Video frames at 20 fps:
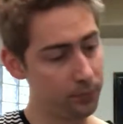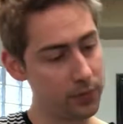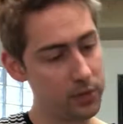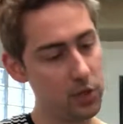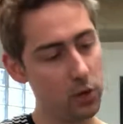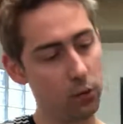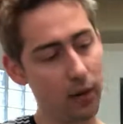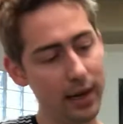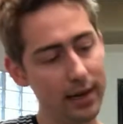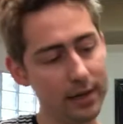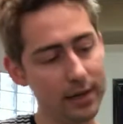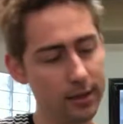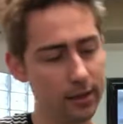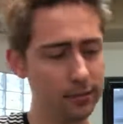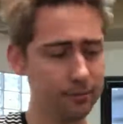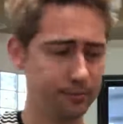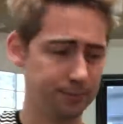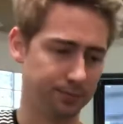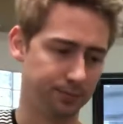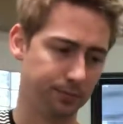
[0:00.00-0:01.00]
So right
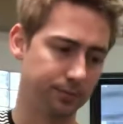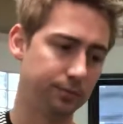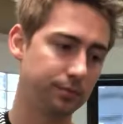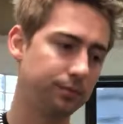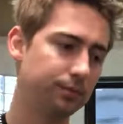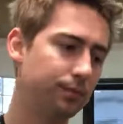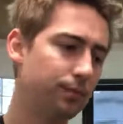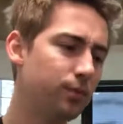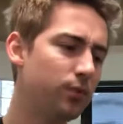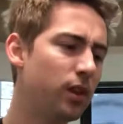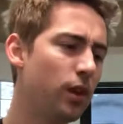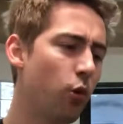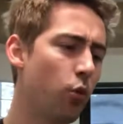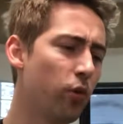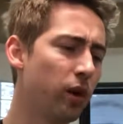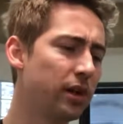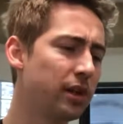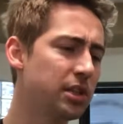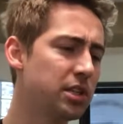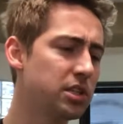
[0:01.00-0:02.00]
here, we're
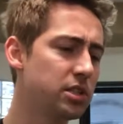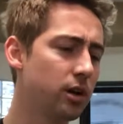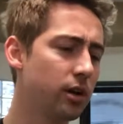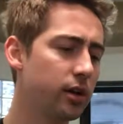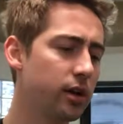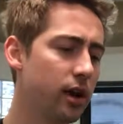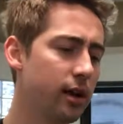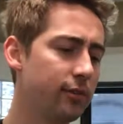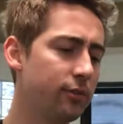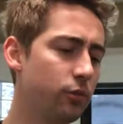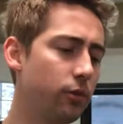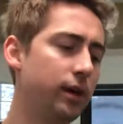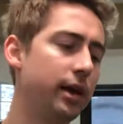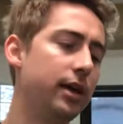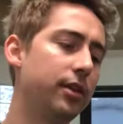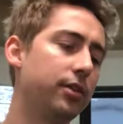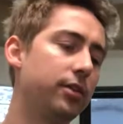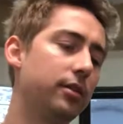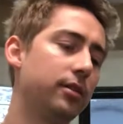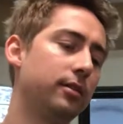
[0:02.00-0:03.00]
going to start off
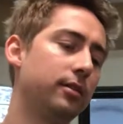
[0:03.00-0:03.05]
with